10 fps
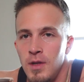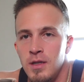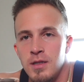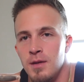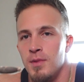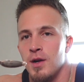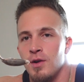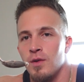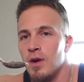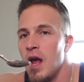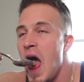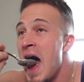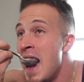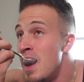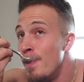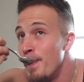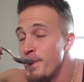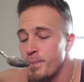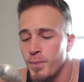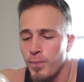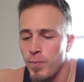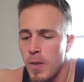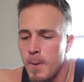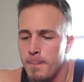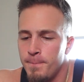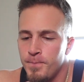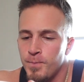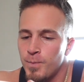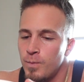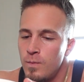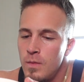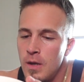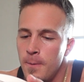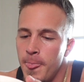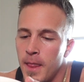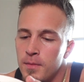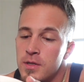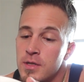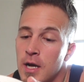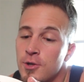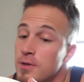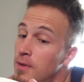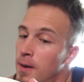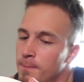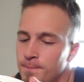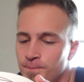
sit better in a way. This is actually bomb.